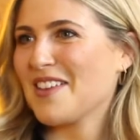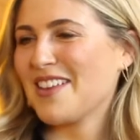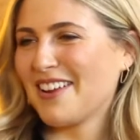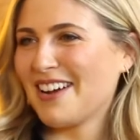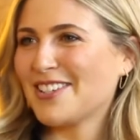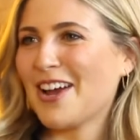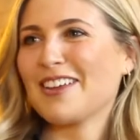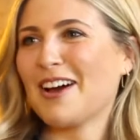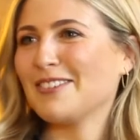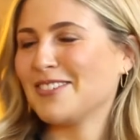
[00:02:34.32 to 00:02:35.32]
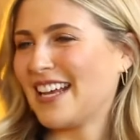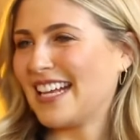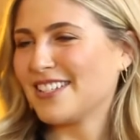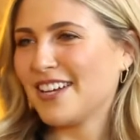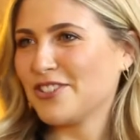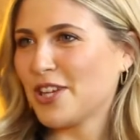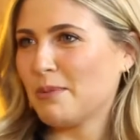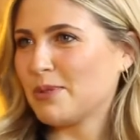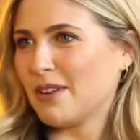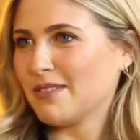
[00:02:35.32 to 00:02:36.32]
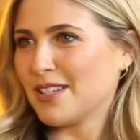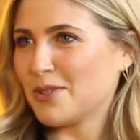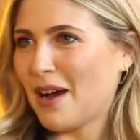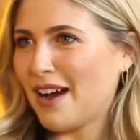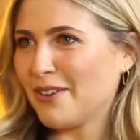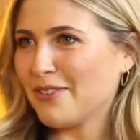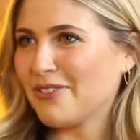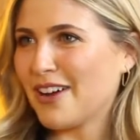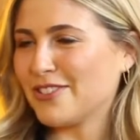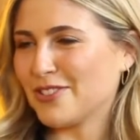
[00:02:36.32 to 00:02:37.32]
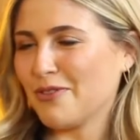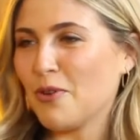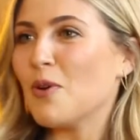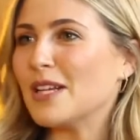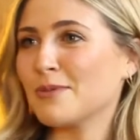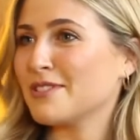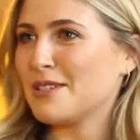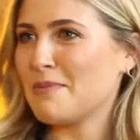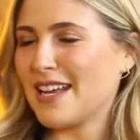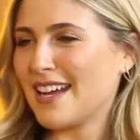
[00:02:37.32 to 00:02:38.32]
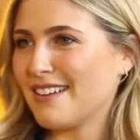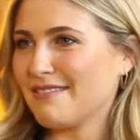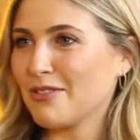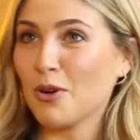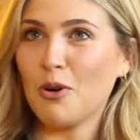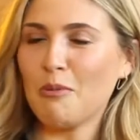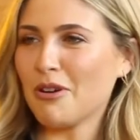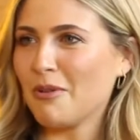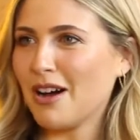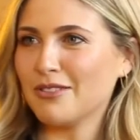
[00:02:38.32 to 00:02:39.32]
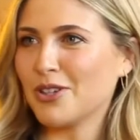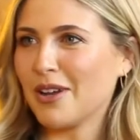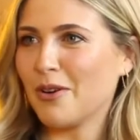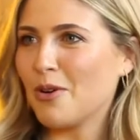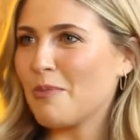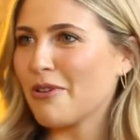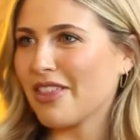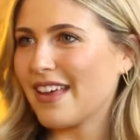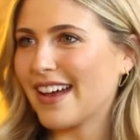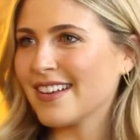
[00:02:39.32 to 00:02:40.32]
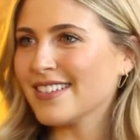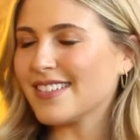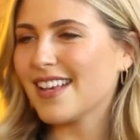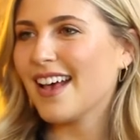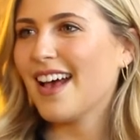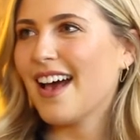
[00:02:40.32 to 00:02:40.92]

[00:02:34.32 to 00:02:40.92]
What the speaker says: You know, I joke that I was doing internships when I was like 12. I just have always wanted to be in the corporate world doing corporate things. Yeah.